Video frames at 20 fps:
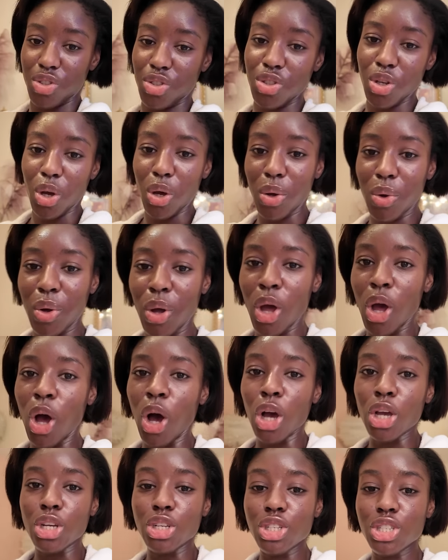So
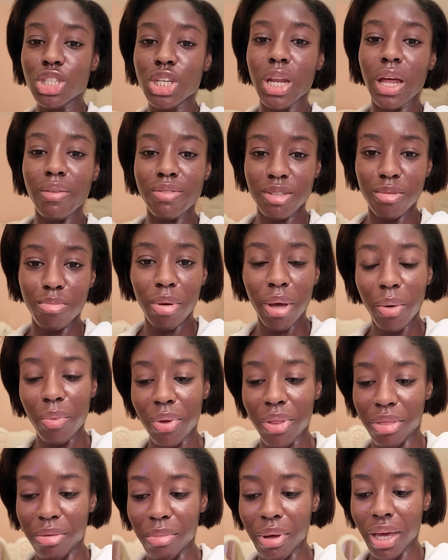you're just going to have to bear
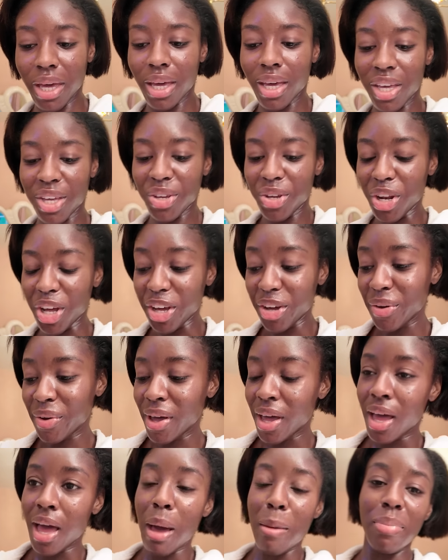with me, you know.
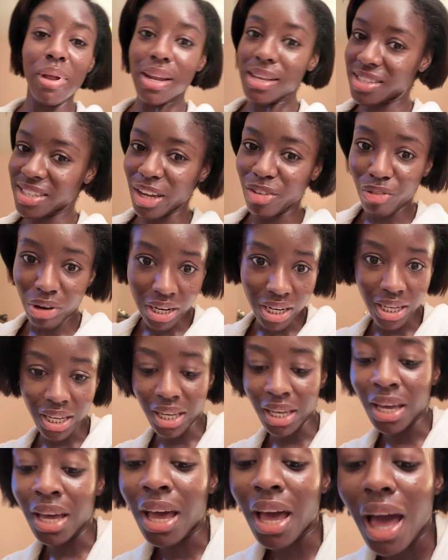But let's get
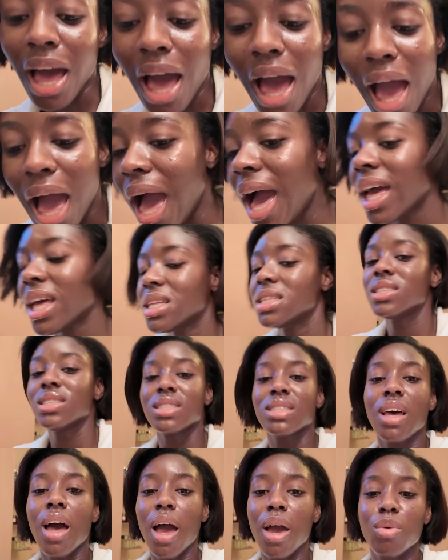ready
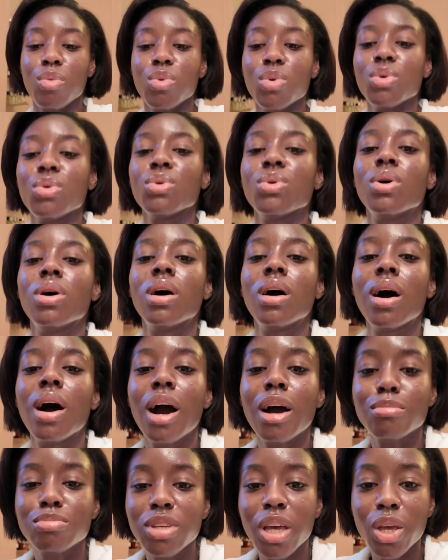and I will
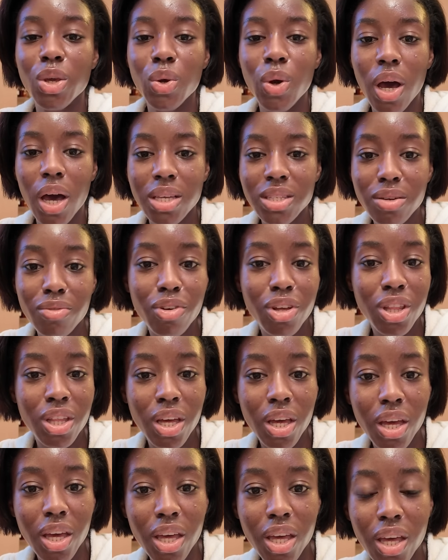update you guys
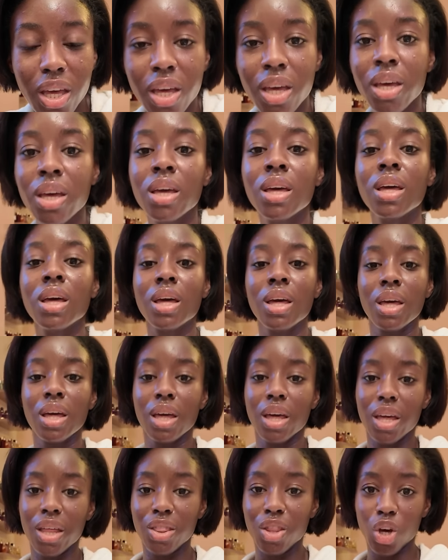everything
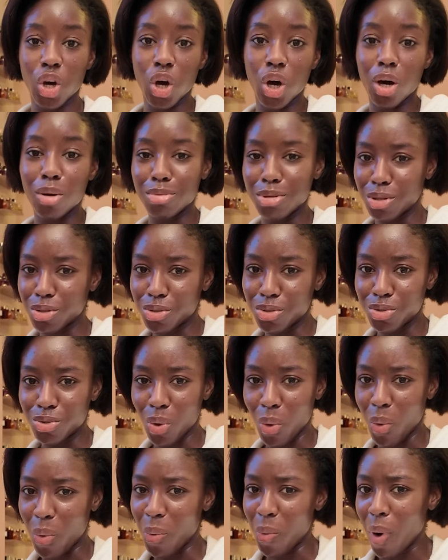in the car,
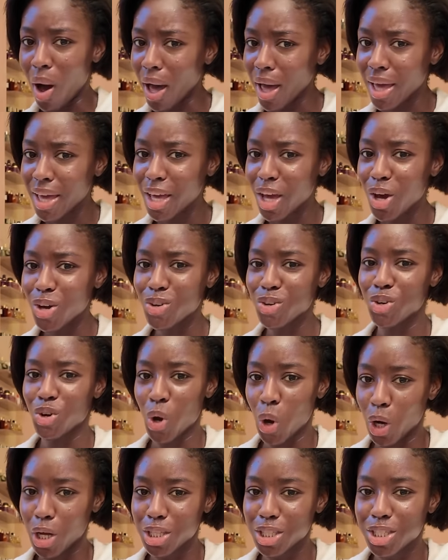because why
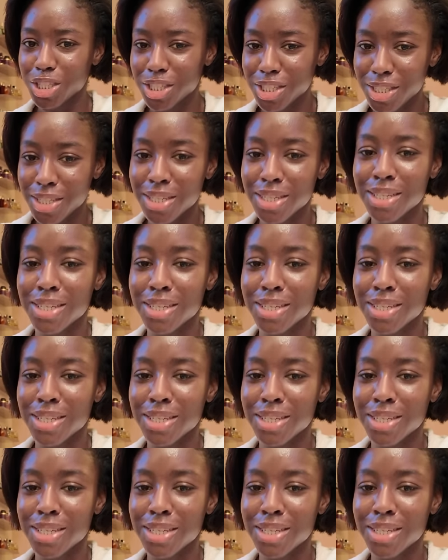not?